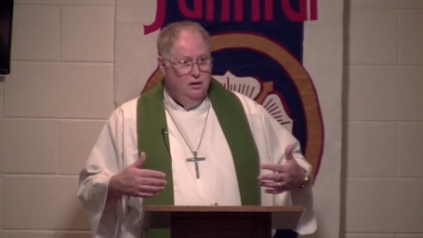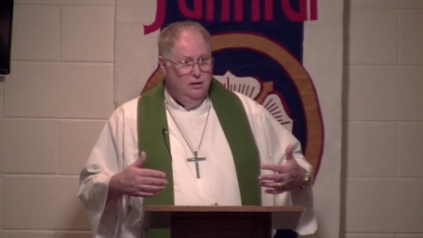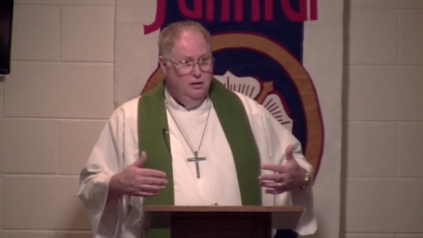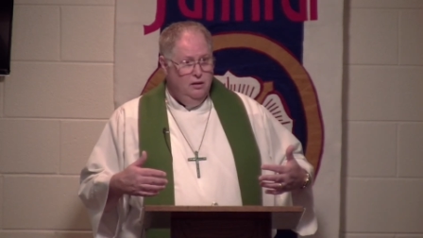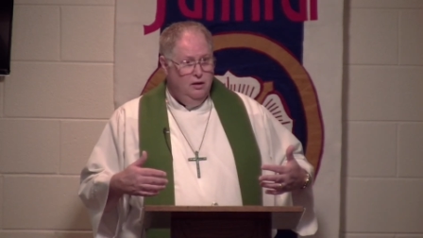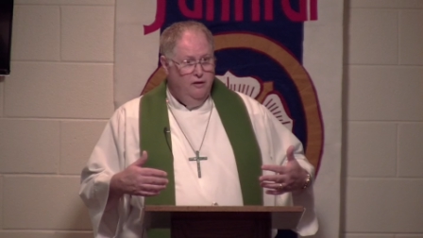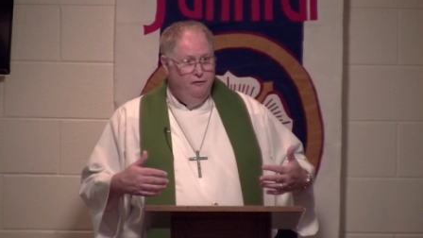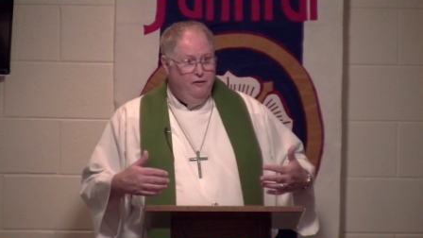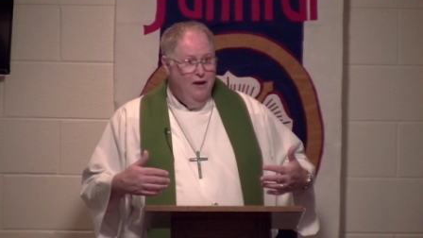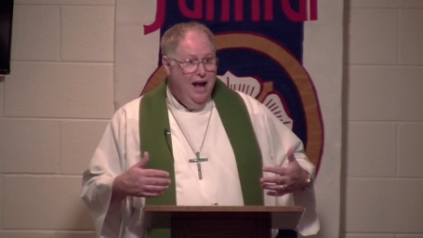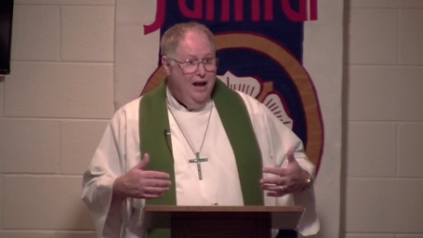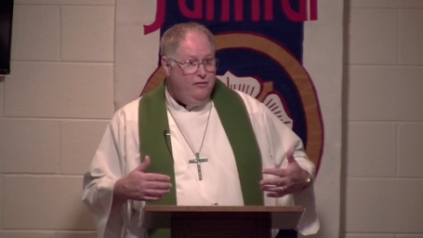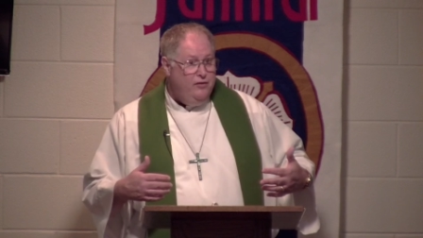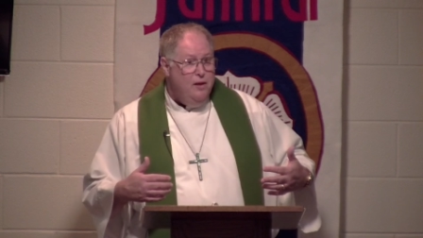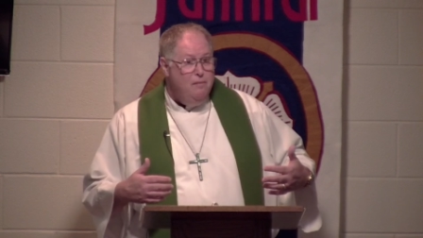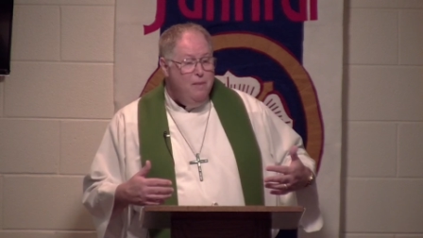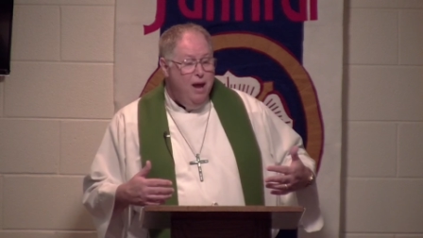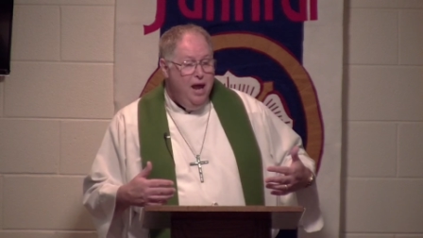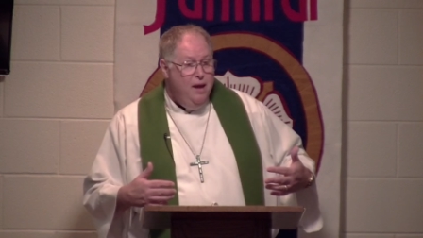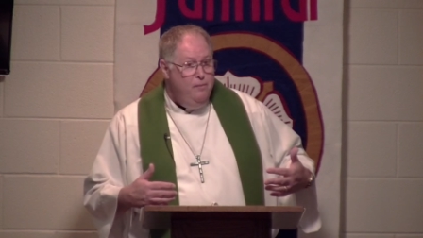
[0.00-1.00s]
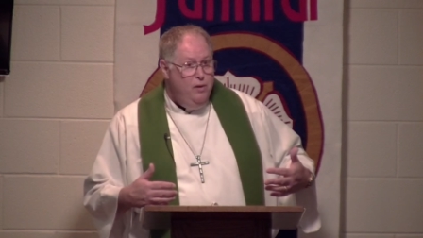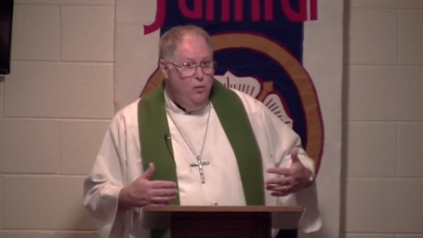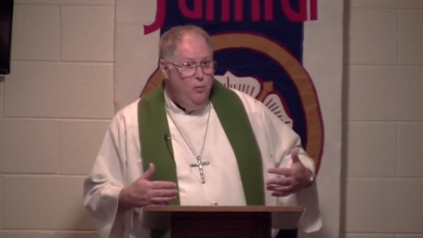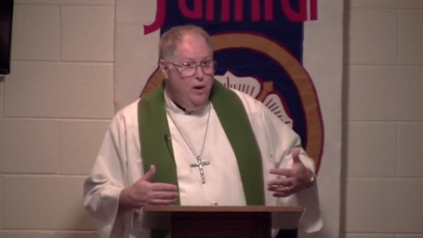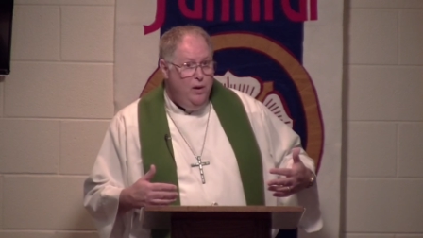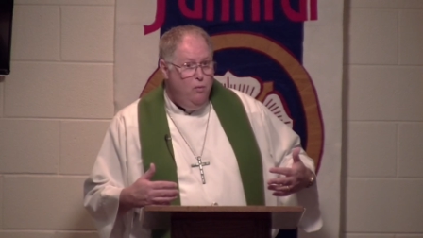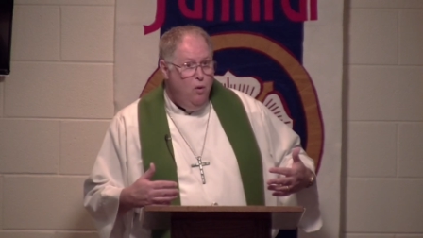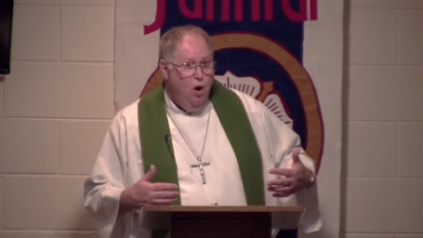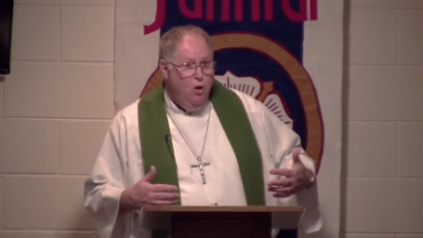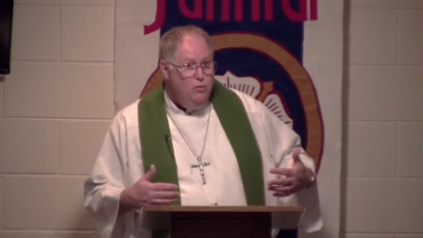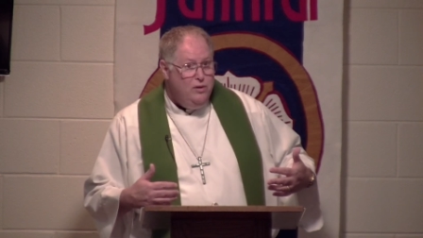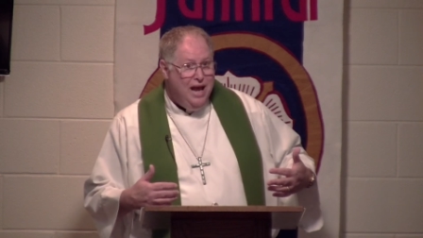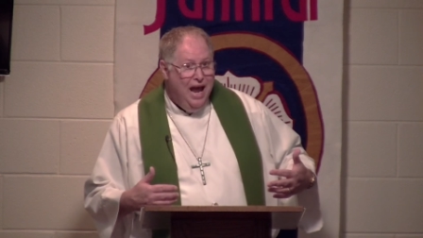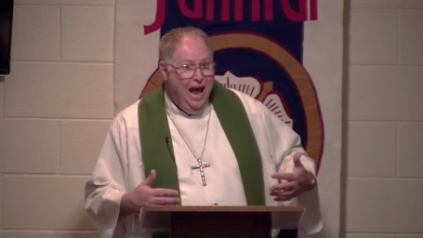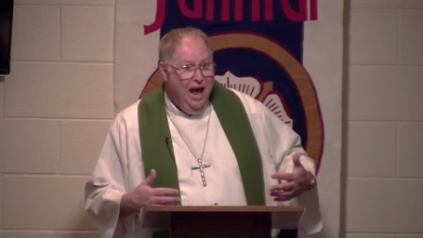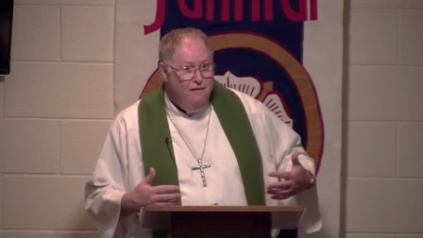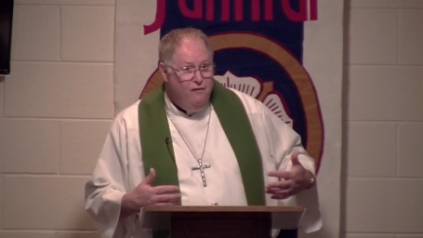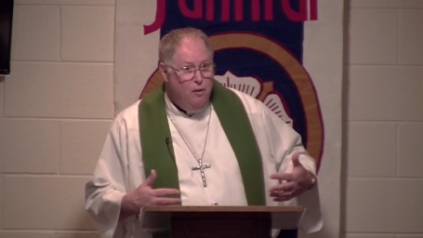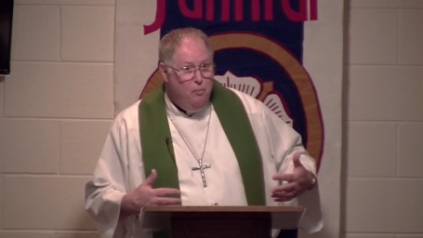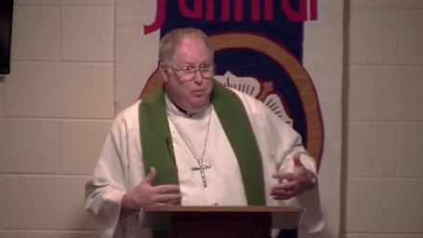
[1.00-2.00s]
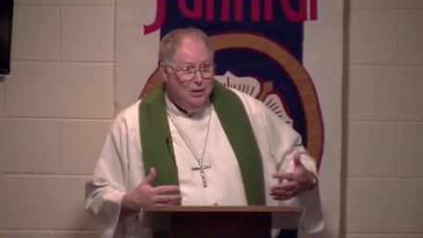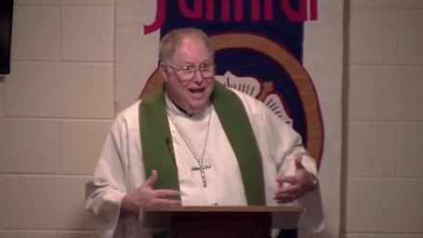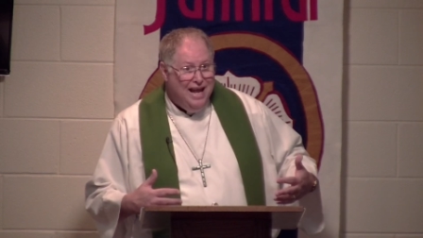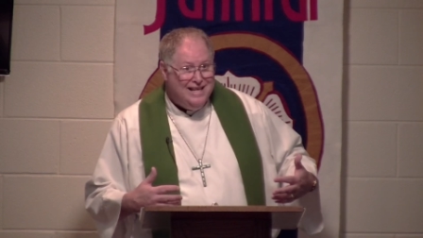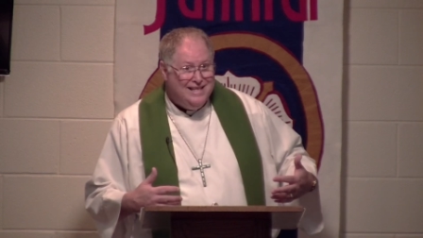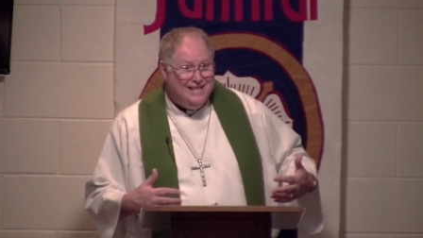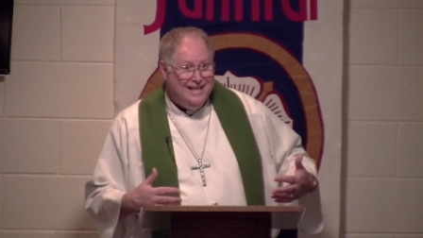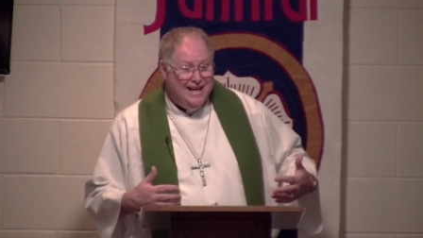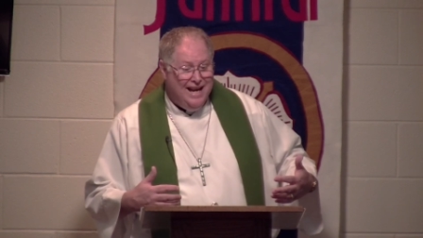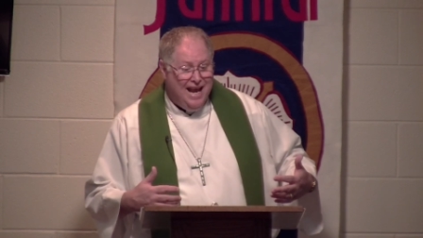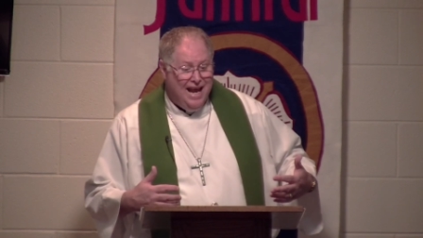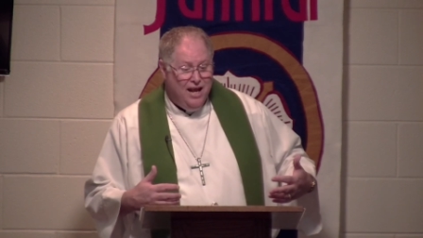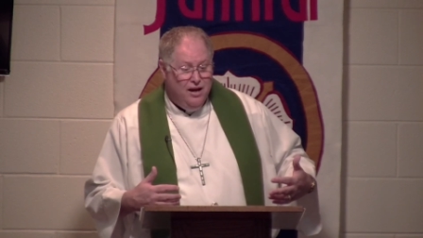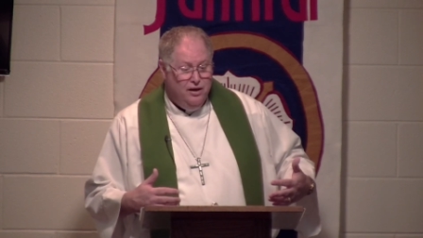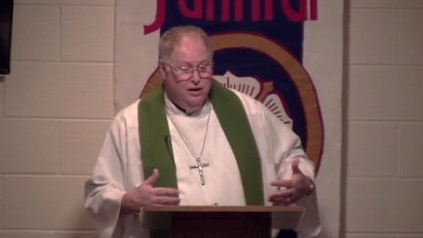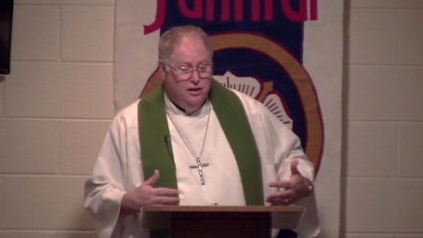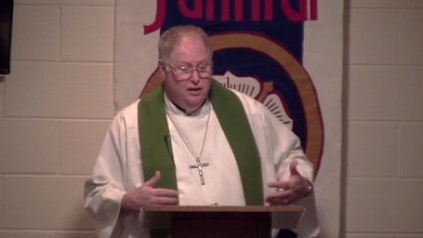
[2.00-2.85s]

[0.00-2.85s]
the fact that maybe we won't have a blessed end?